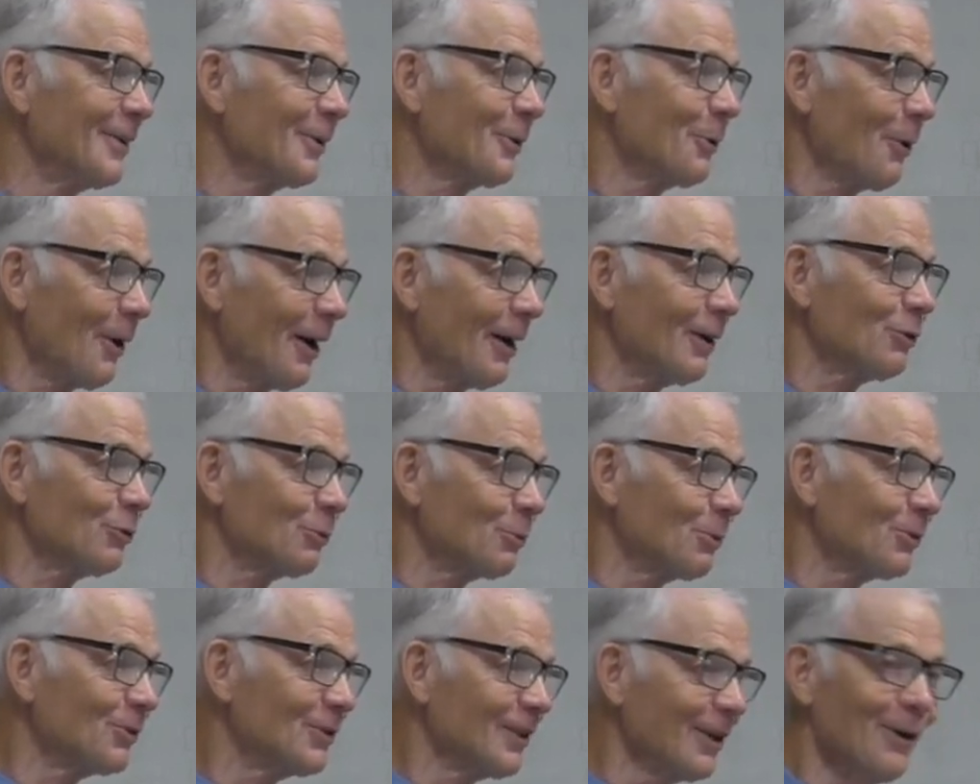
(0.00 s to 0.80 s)

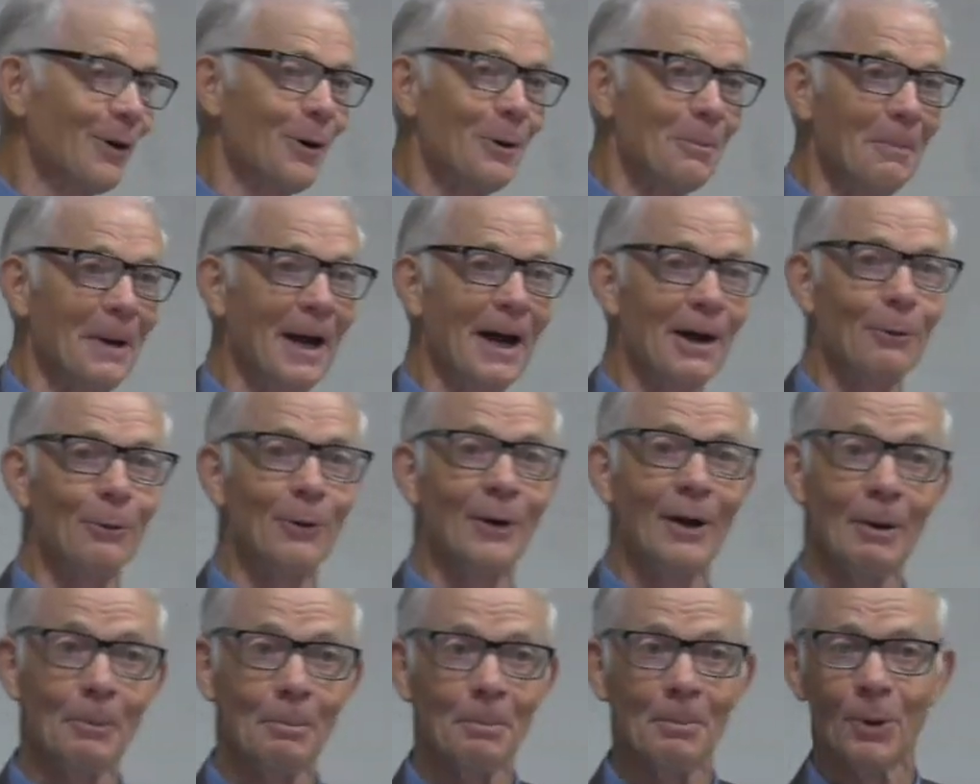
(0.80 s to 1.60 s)
Christ was there on
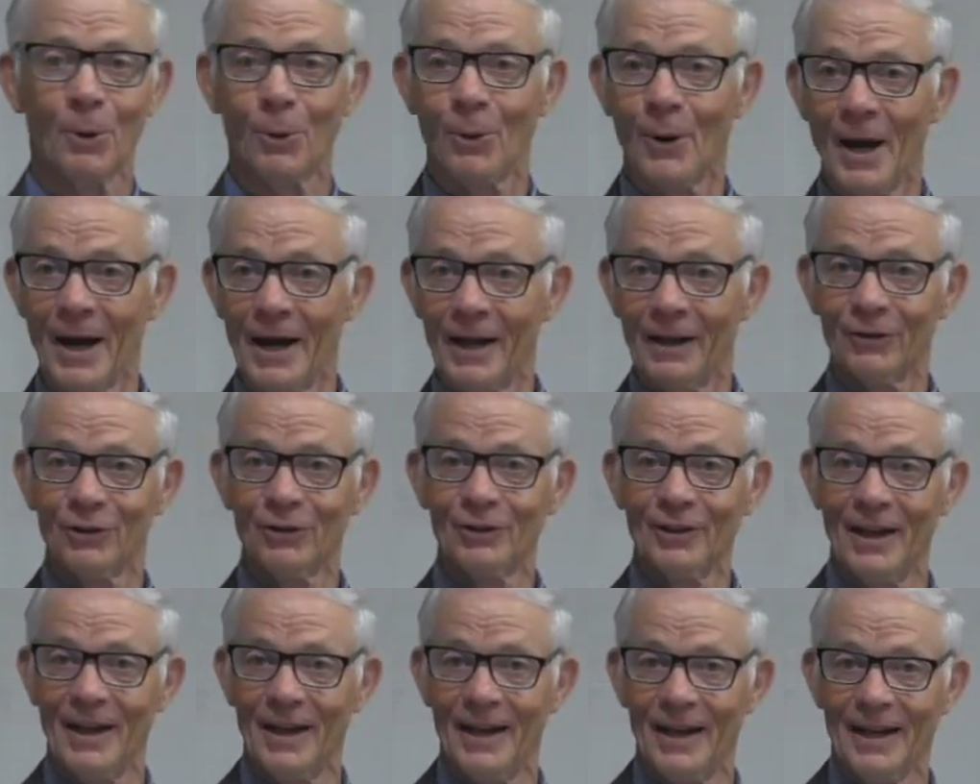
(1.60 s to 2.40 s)
Mount Moriah
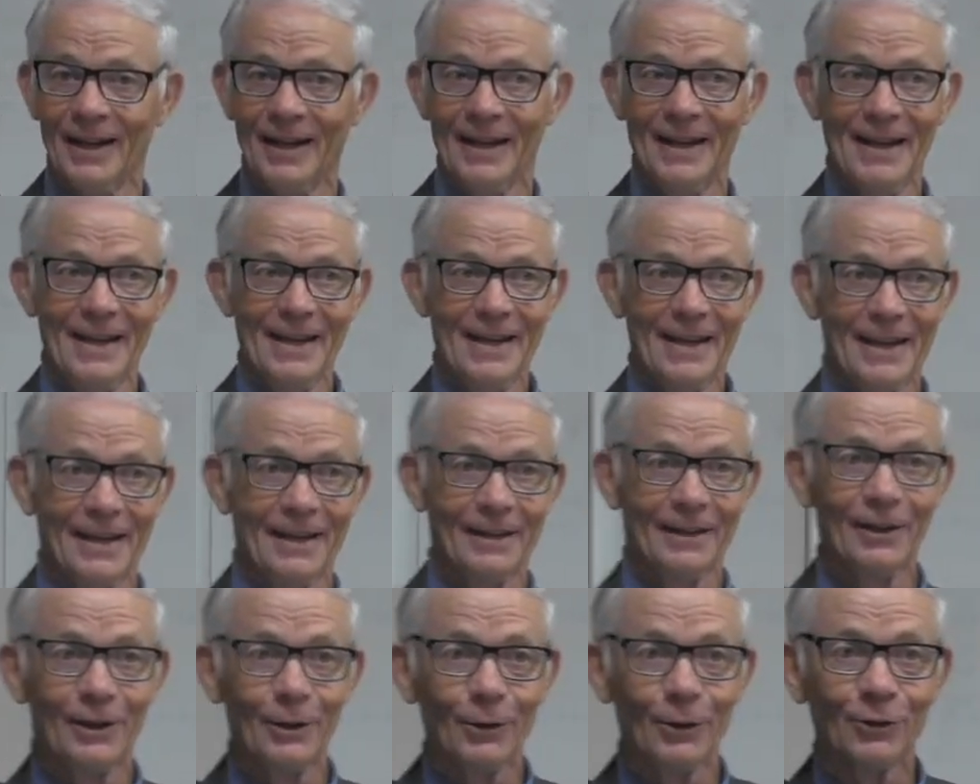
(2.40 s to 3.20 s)
saying
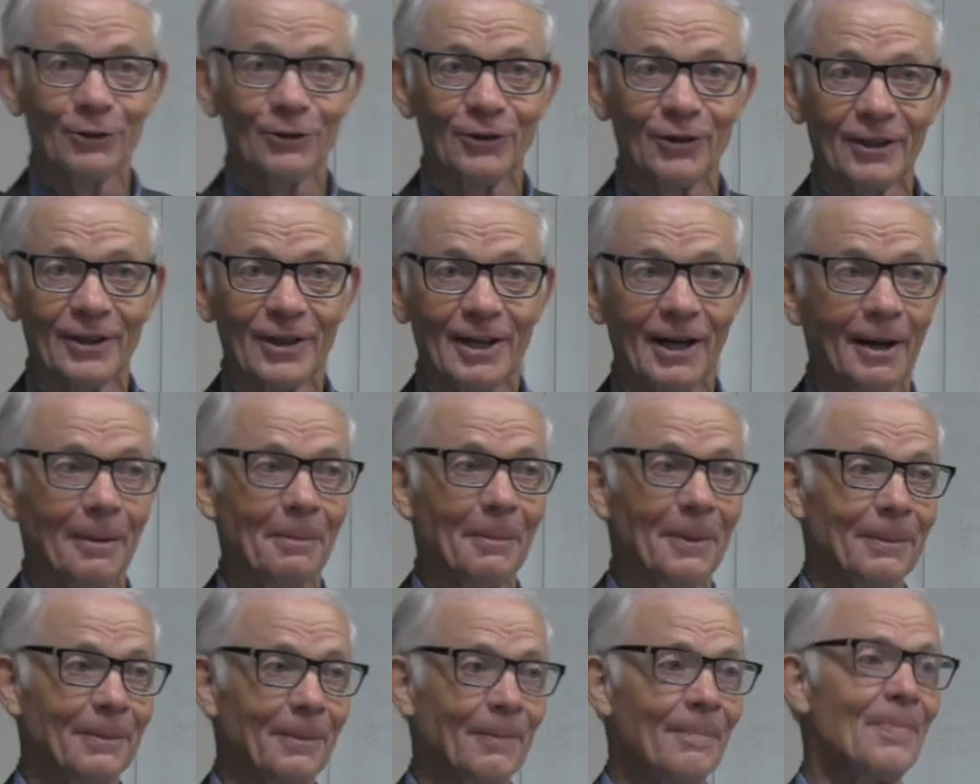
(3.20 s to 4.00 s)
in years to
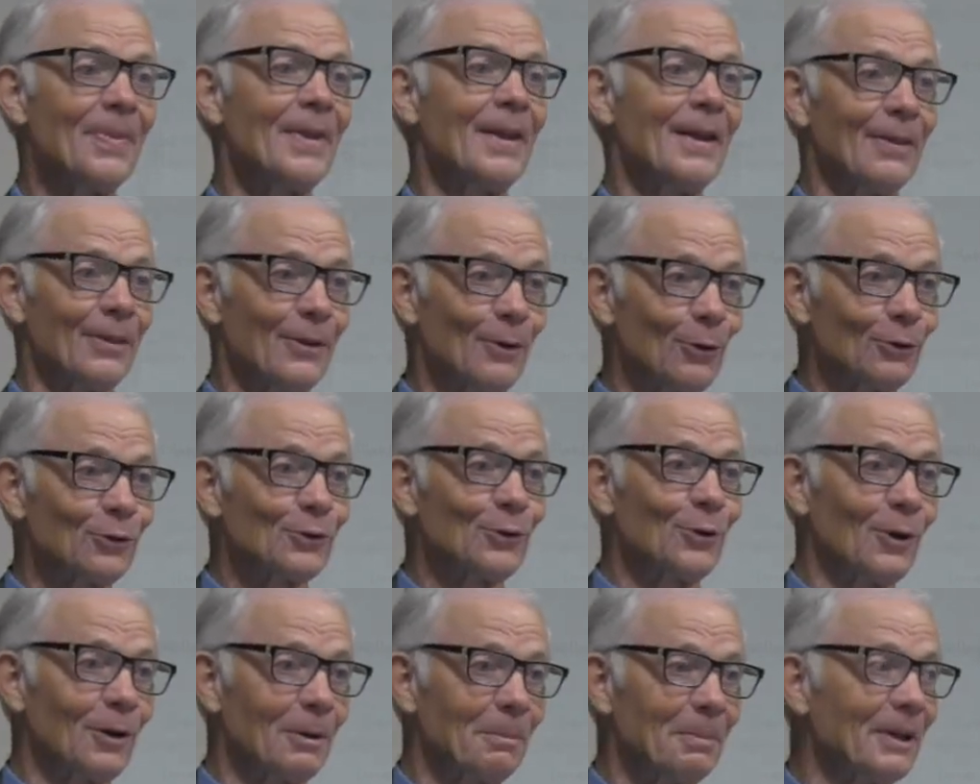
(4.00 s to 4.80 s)
come there's
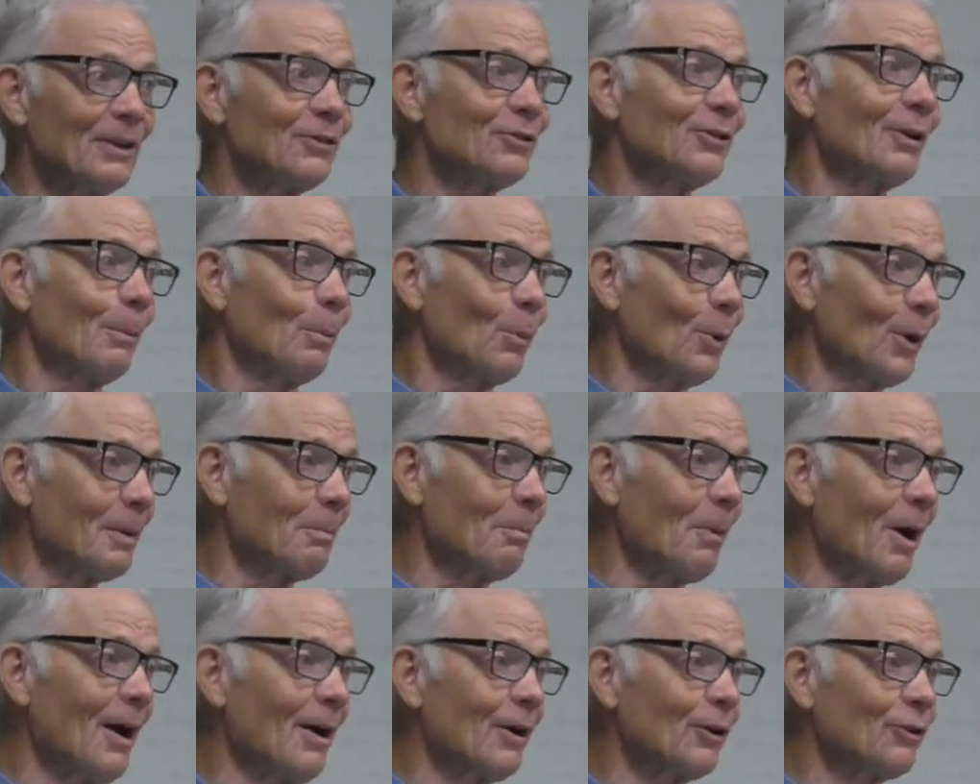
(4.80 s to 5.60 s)
going to be
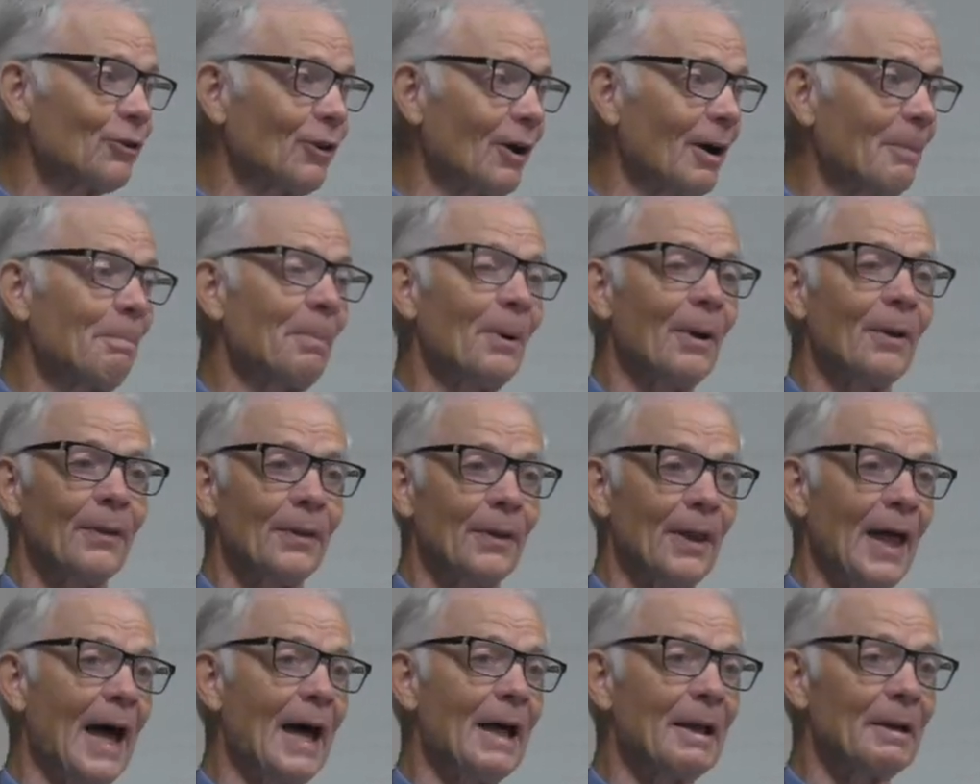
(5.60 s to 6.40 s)
someone march up
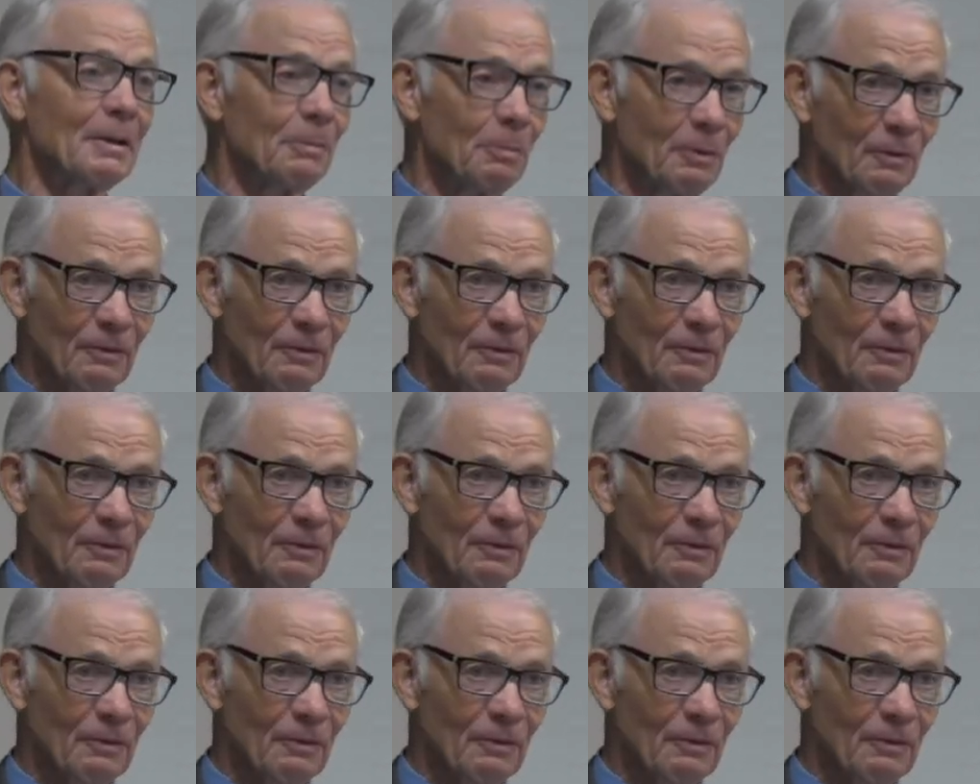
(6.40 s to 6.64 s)
on that.